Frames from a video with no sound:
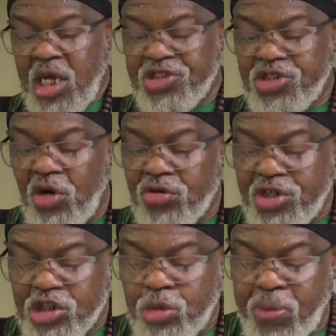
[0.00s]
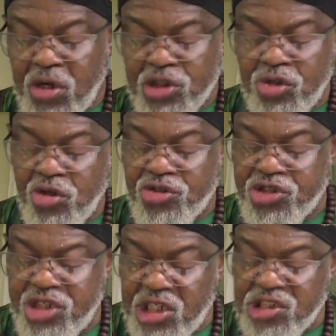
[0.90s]
And so the spiritual
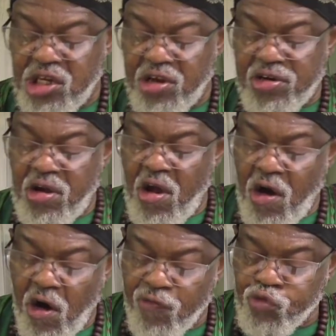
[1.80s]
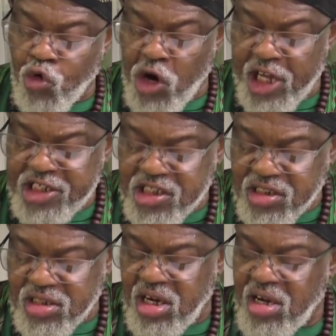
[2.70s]
season of
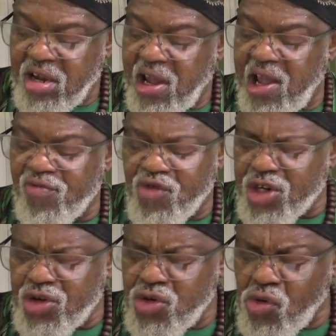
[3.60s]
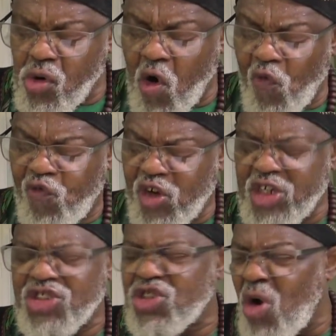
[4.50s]
rest and renewal for
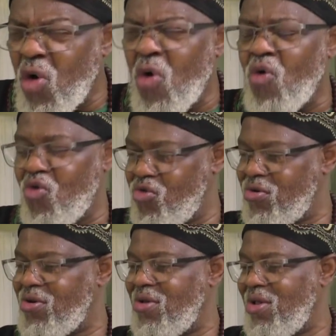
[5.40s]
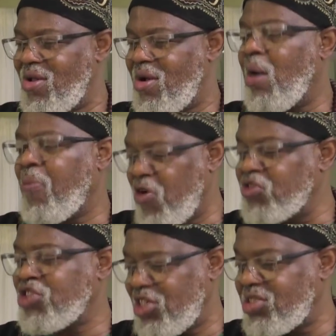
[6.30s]
the soul
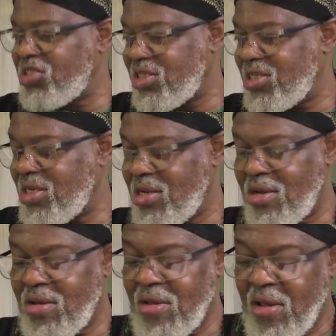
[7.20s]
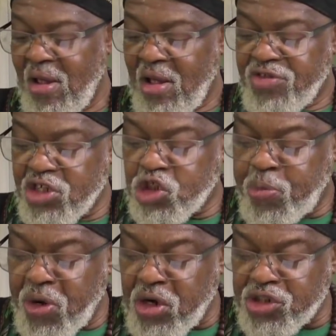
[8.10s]
approaches. The
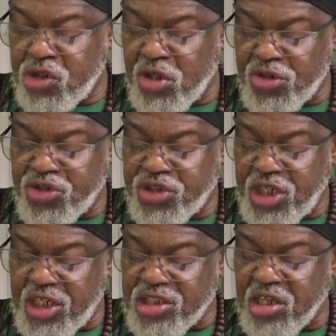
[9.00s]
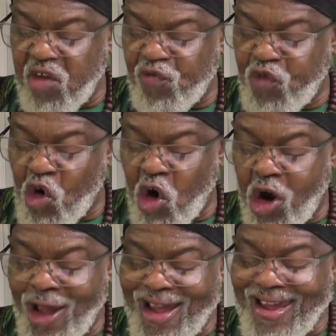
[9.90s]
spiritual season
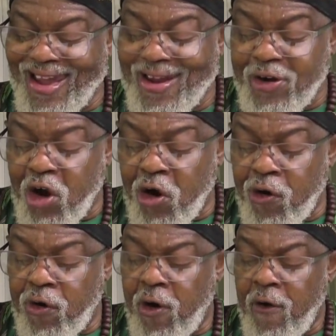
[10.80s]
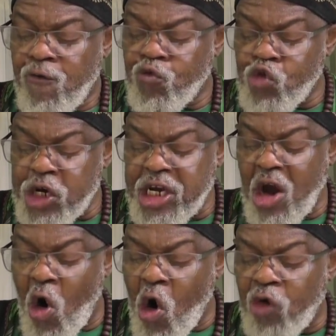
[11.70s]
for inner
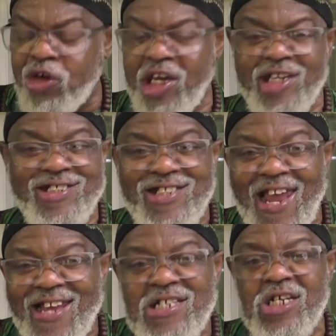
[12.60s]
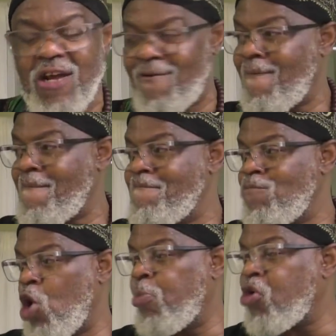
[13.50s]
reorientation
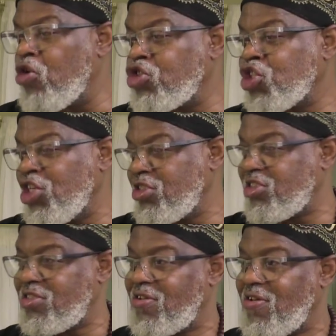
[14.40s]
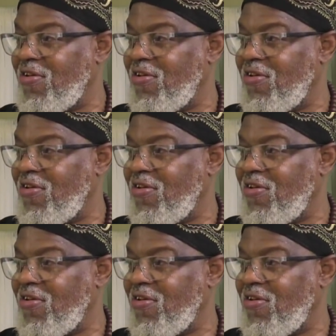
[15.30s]
approaches.